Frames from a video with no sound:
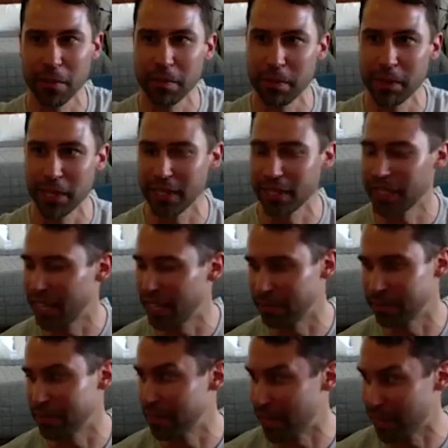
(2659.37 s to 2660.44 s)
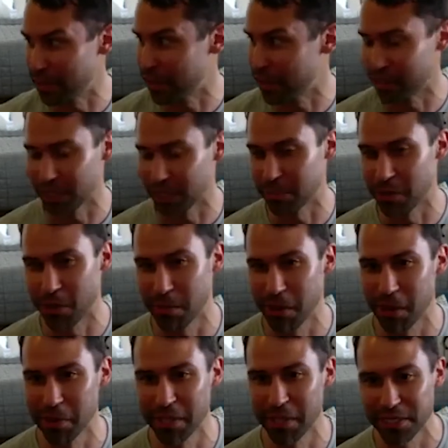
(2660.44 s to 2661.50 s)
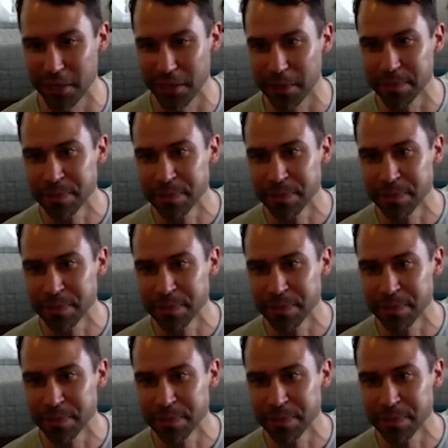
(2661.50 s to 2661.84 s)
but I'm just in a small apartment, so.